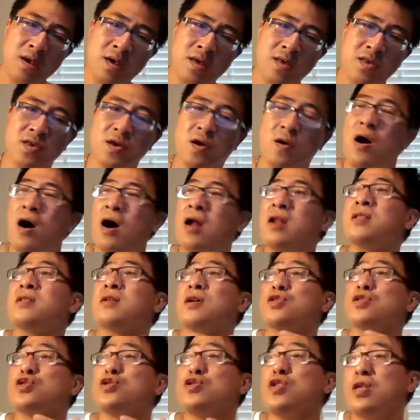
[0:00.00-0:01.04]
So
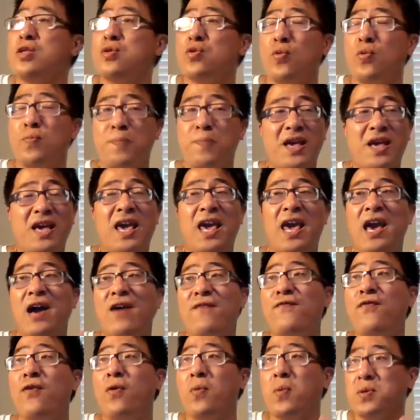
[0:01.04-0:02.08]
auditors need to be
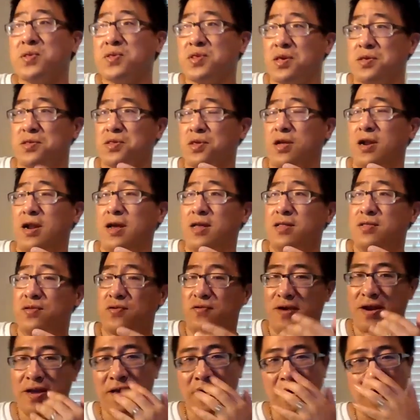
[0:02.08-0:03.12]
careful with this client,
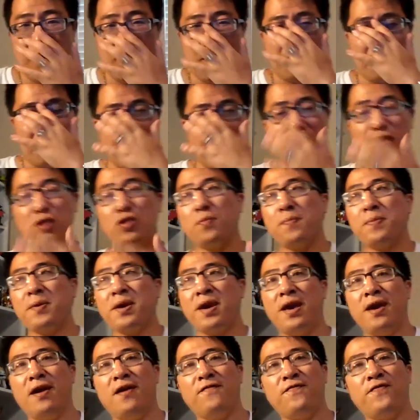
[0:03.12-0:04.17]
right? they need to be
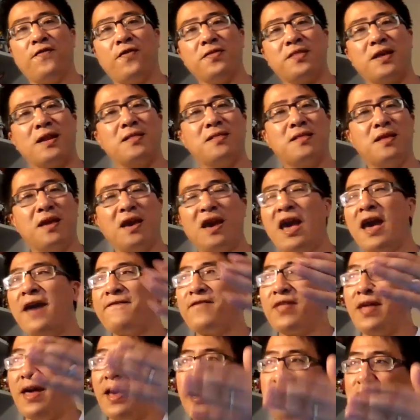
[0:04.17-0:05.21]
careful that they have
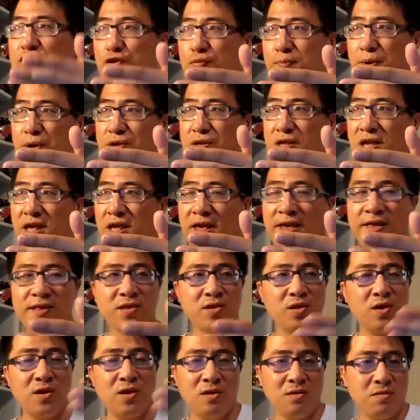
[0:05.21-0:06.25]
the
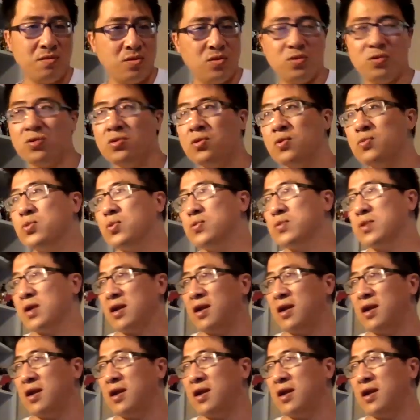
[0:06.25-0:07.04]
expertise to do the